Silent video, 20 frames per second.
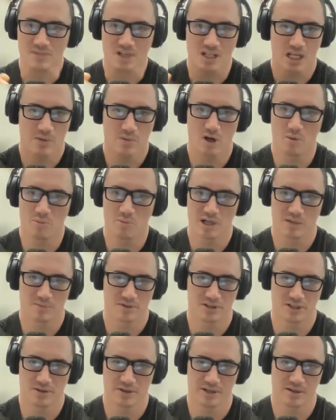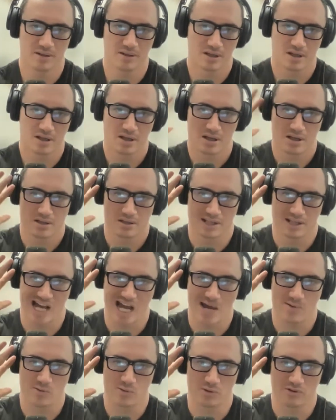he won't be able to do it. The
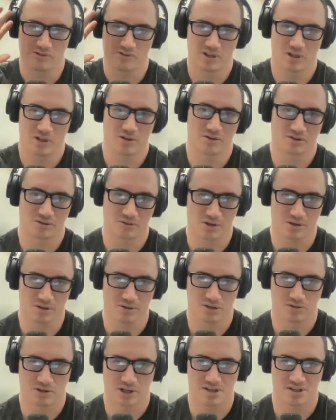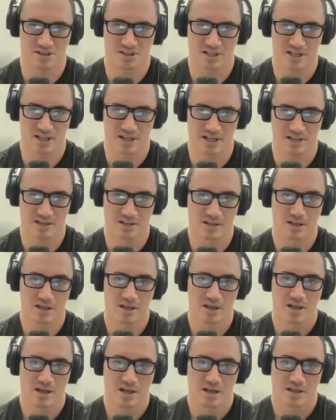hammer will follow through and crush the egg.
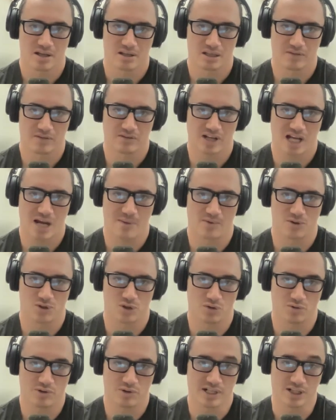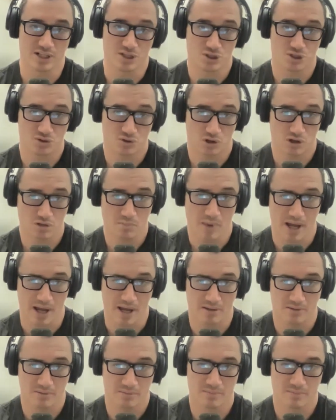Give a hammer to a really strong
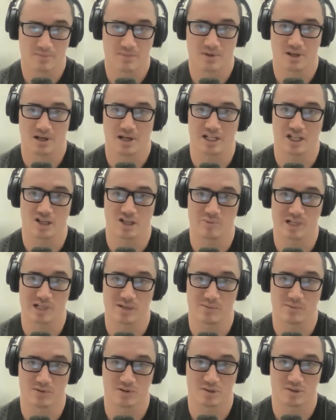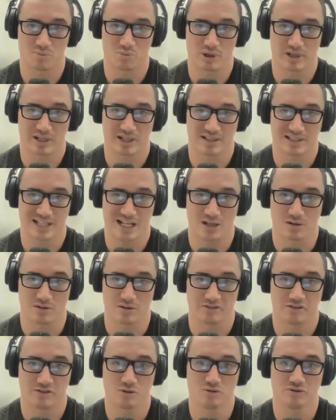man and he'll be able to bring it down
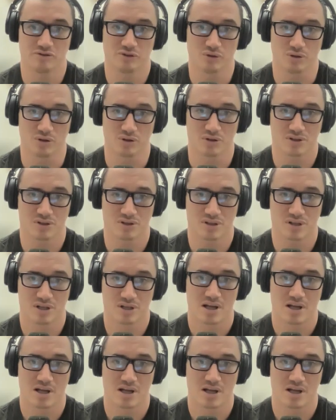at full force